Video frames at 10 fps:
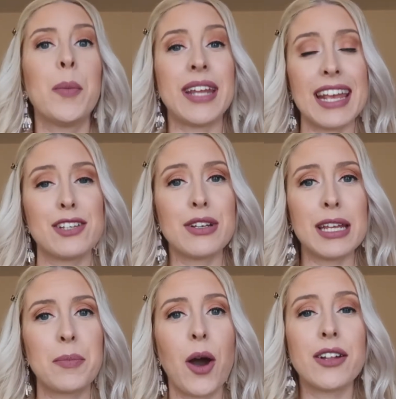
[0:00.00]
But it is
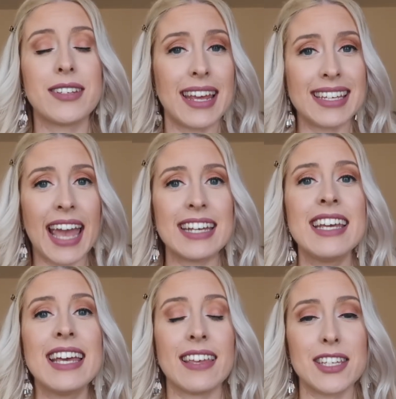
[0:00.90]
really important, again,
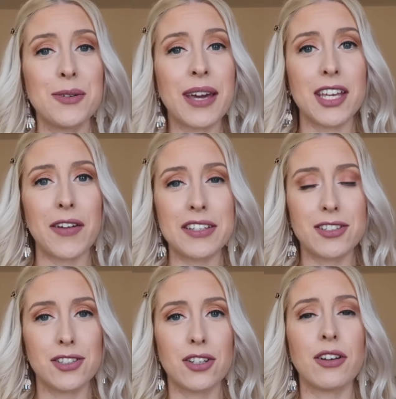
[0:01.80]
that you get your
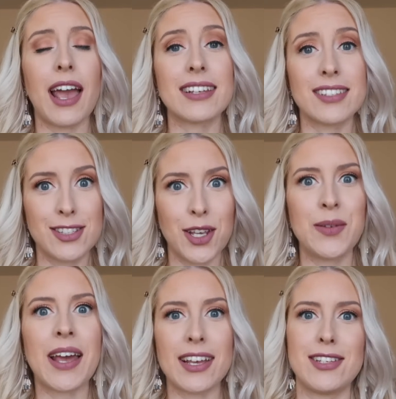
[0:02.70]
ESTAs done as
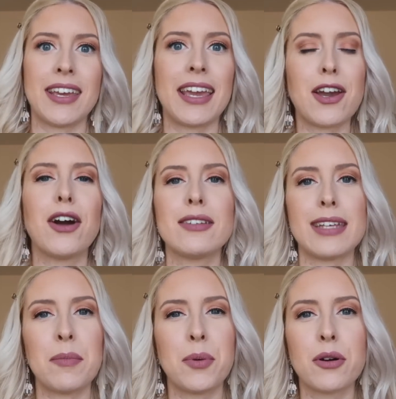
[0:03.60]
soon as you get your
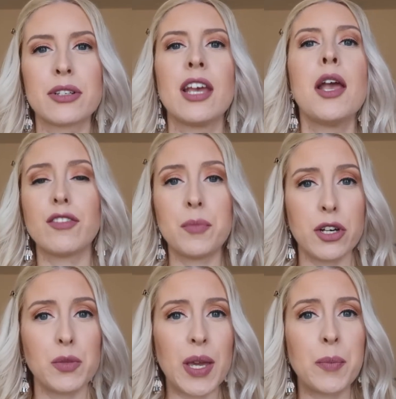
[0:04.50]
holiday booked. For
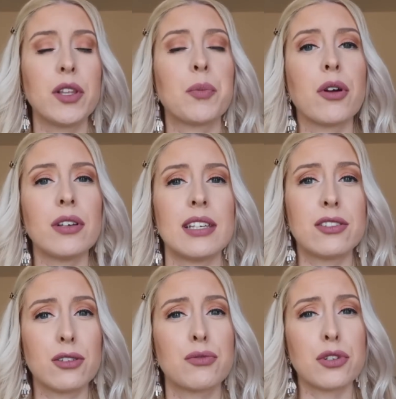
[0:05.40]
most people, the process
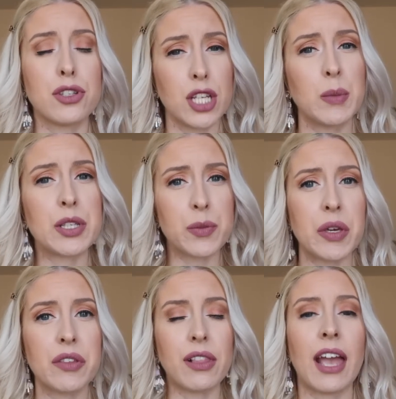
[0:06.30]
does run super
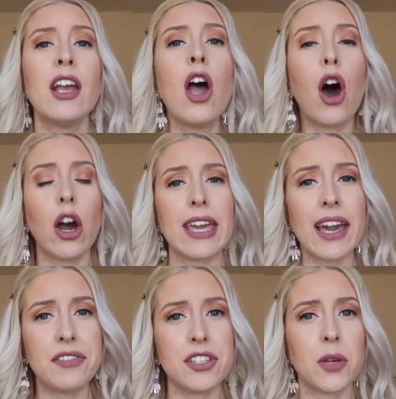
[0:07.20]
smoothly. All you
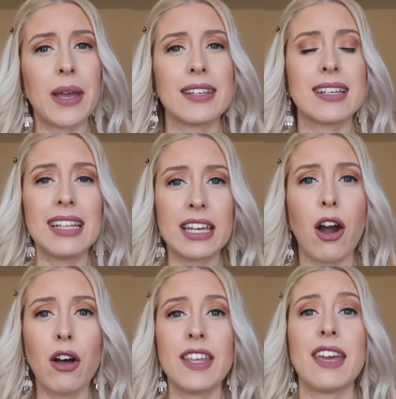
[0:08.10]
have to do is
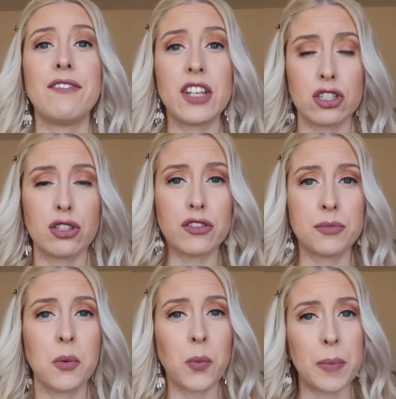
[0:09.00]
click on the official
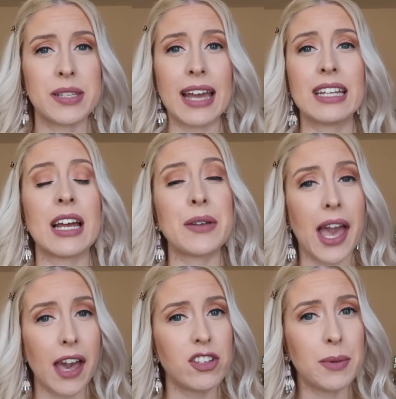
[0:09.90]
government website. Now, you
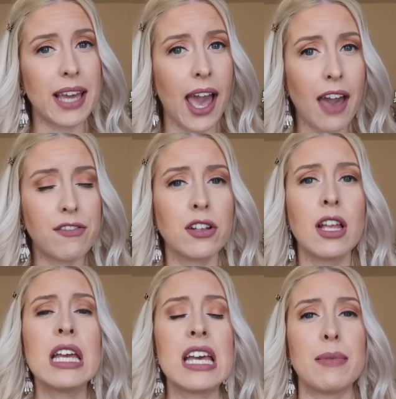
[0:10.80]
have to be careful
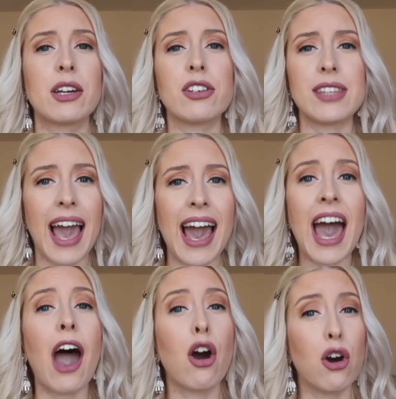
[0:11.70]
because there
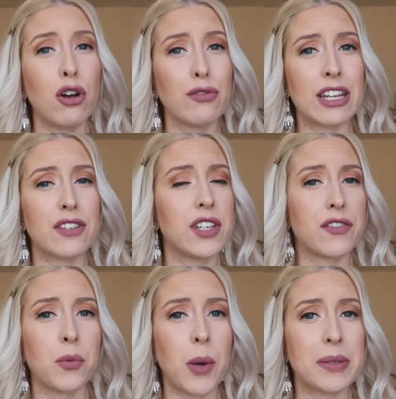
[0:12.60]
are a whole range of
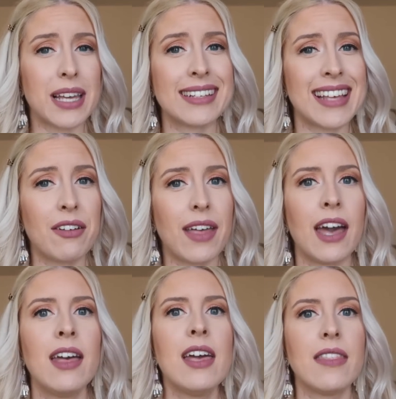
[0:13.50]
different websites out
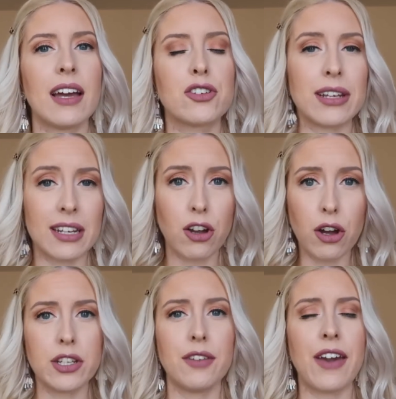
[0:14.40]
there that try and
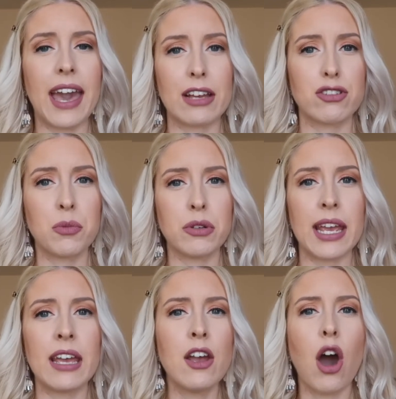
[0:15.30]
con you for extra
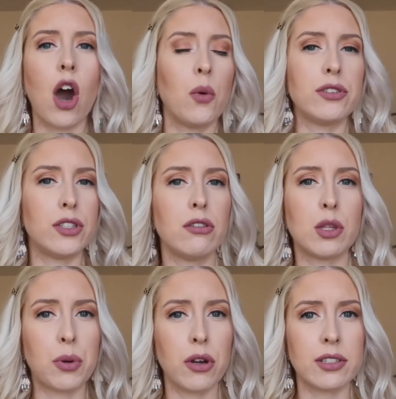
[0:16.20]
money or will do
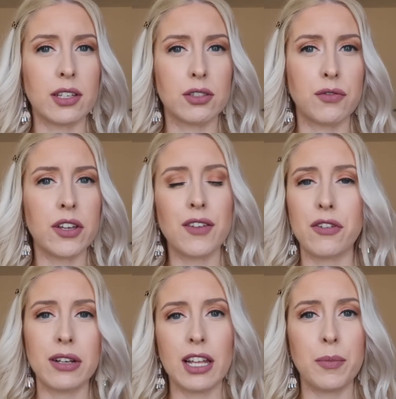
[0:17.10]
the process for you
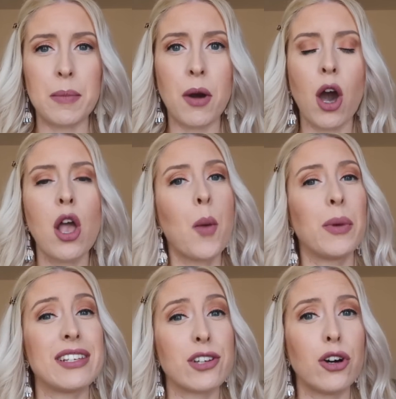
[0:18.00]
for a little bit more.
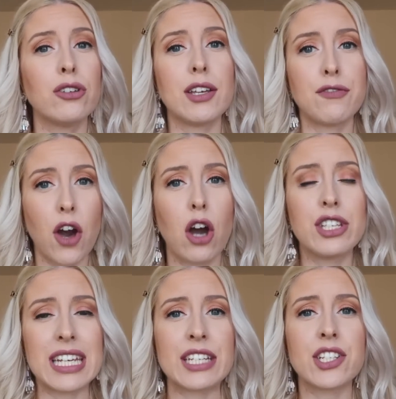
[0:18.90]
But it's only
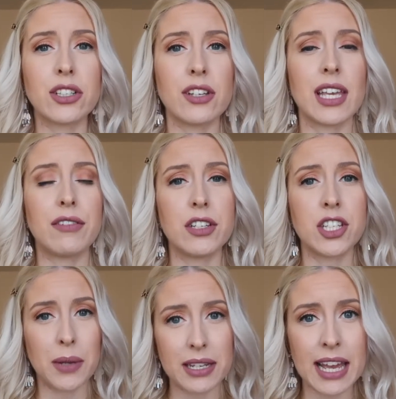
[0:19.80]
$14 if you
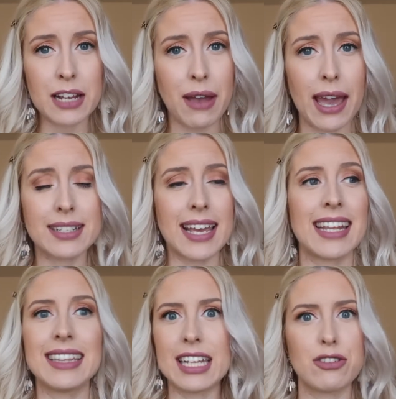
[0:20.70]
do it direct,
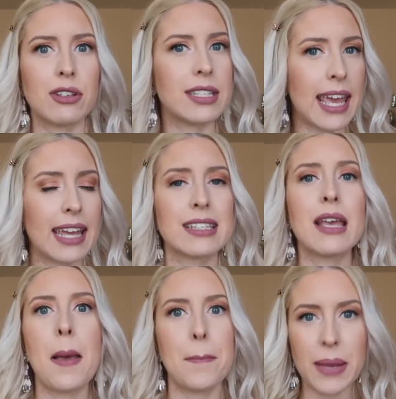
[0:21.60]
and it literally takes
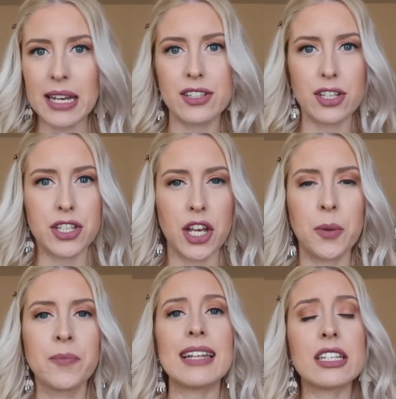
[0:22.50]
minutes to
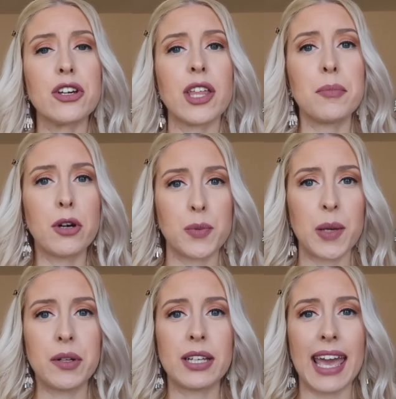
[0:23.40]
do. And I know that most
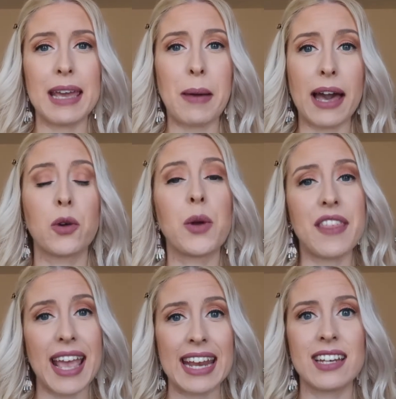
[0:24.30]
people get it back
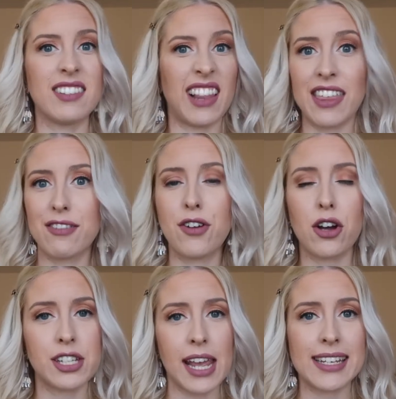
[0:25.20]
within like the
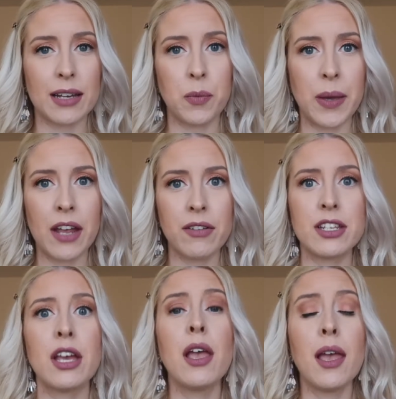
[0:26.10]
48-hour
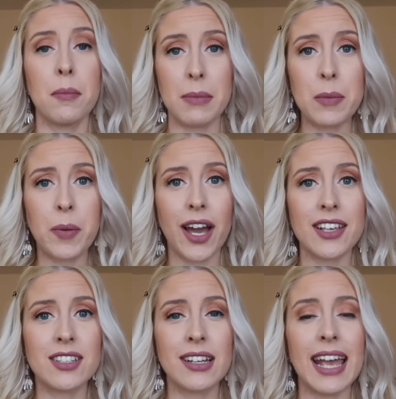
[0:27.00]
period. Me
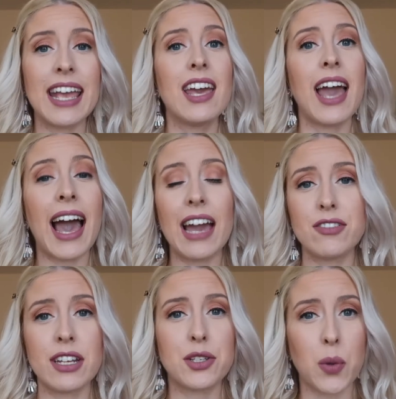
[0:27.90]
personally, I've
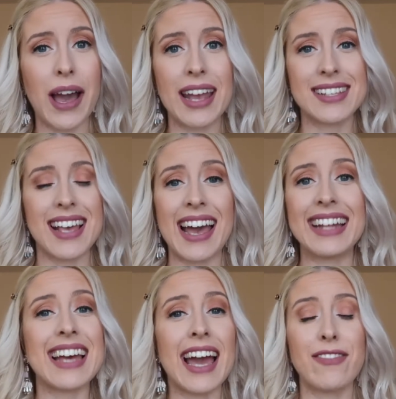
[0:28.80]
done it twice
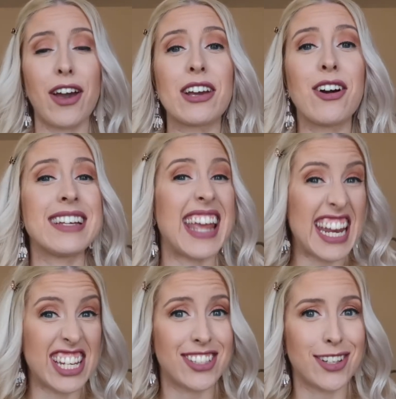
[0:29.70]
and I've got an
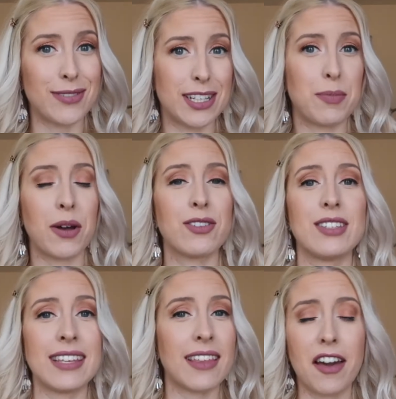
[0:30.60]
instant response
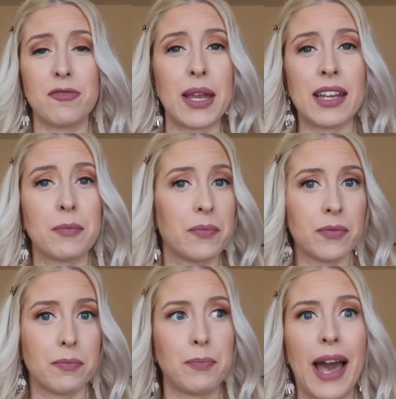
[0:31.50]
saying that I've been
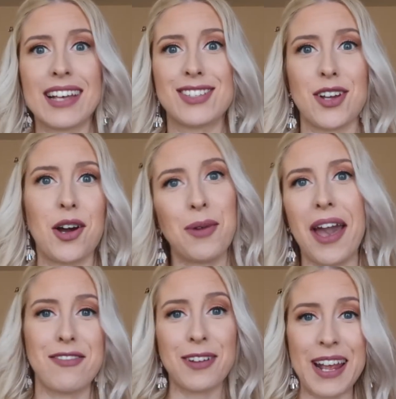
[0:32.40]
passed or
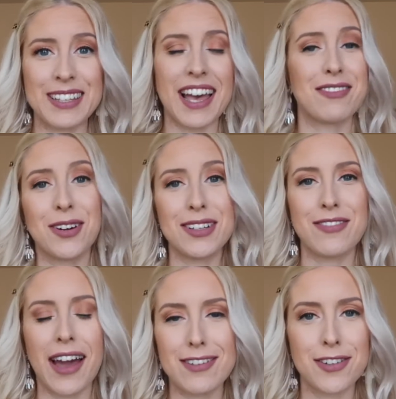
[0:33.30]
whatever it is, that I've
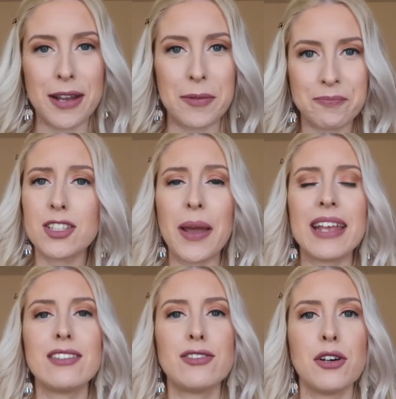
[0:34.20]
qualified for it. So it
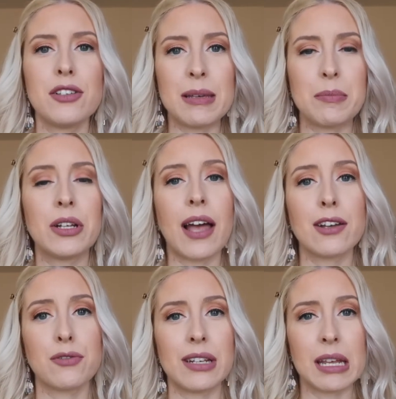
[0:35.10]
is so simple
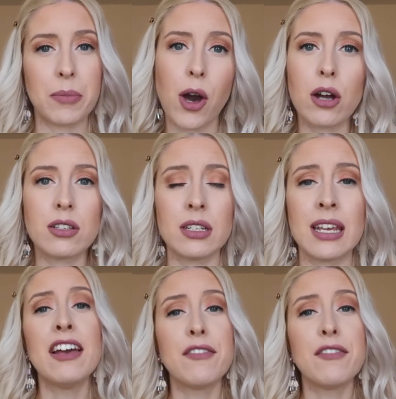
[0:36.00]
and really important.